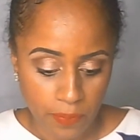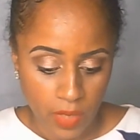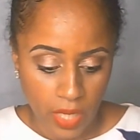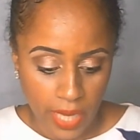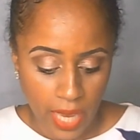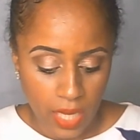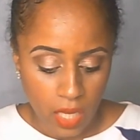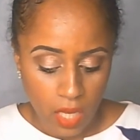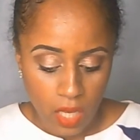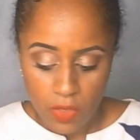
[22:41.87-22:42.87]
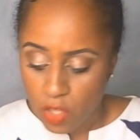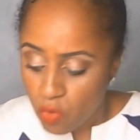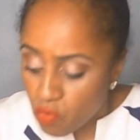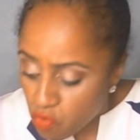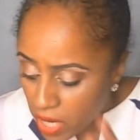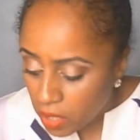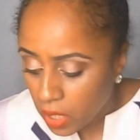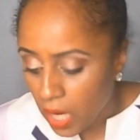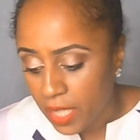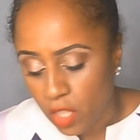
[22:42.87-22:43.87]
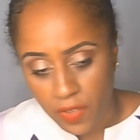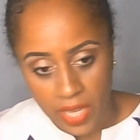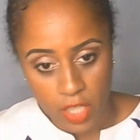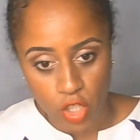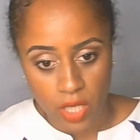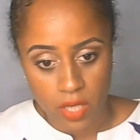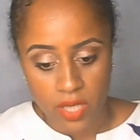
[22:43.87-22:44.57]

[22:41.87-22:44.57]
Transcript: Okay? This real kind of energy.